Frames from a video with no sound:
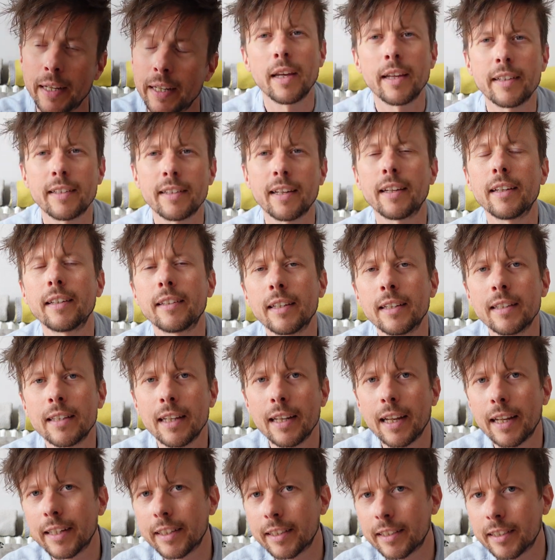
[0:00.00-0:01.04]
It takes in the
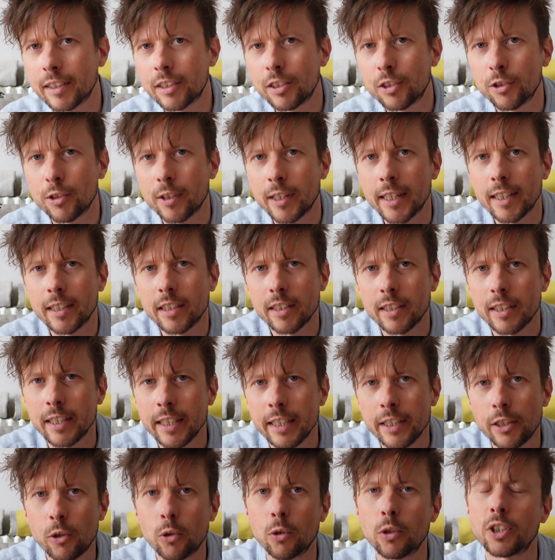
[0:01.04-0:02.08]
Lake District, the
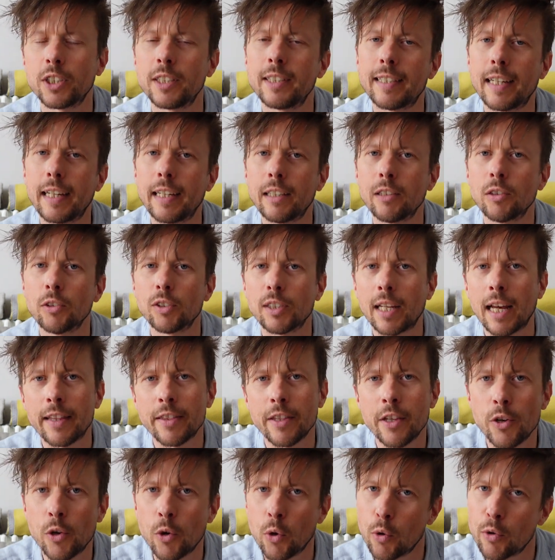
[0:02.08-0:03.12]
Yorkshire Dales and
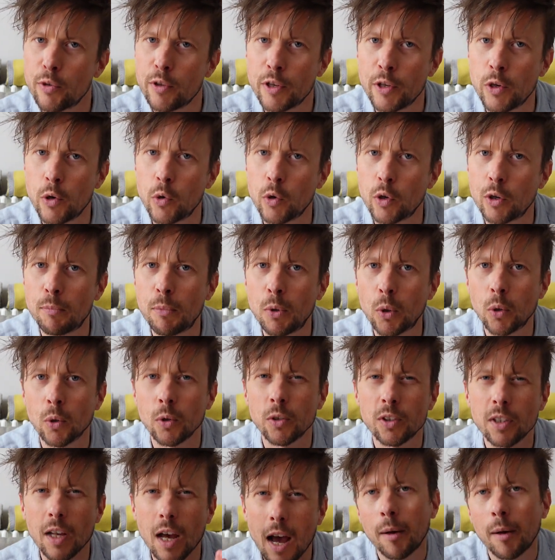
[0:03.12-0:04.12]
the North York Moors.